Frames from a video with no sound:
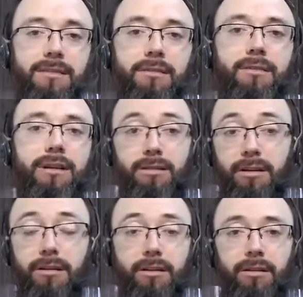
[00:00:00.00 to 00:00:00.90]
or in
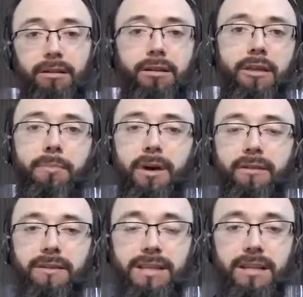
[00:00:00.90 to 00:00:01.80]
another part of
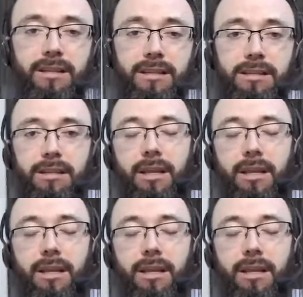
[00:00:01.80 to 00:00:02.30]
the sentence,